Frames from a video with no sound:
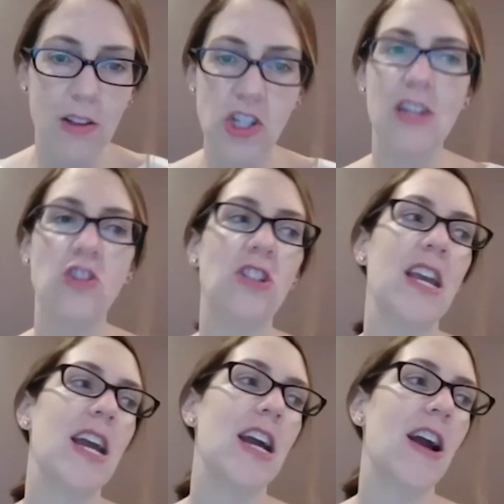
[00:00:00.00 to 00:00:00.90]
change
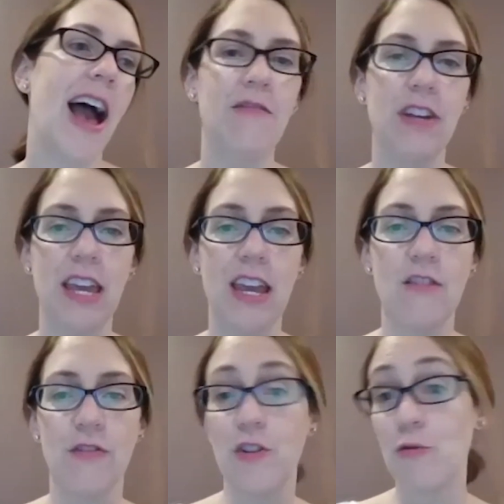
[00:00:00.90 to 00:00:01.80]
the air,
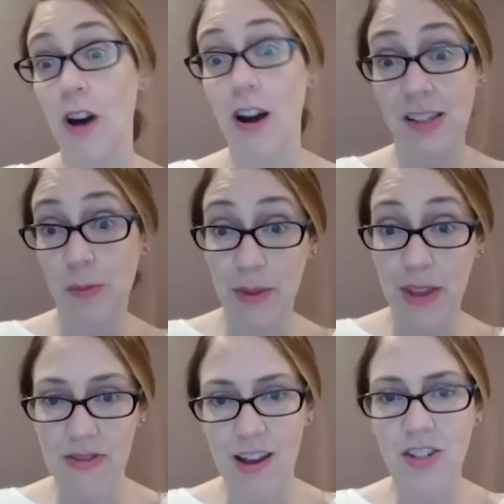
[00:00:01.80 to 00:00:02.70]
advocate for new laws,
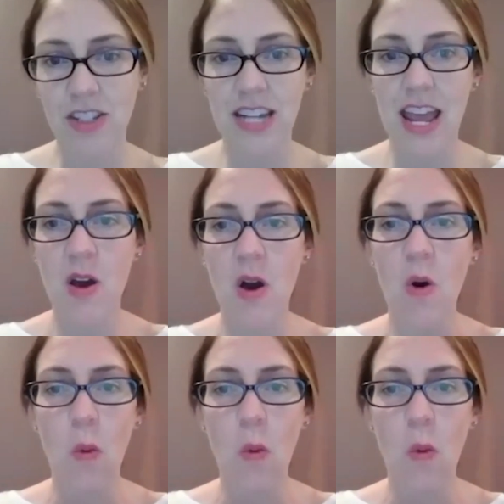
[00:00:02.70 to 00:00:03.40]
maybe in their state,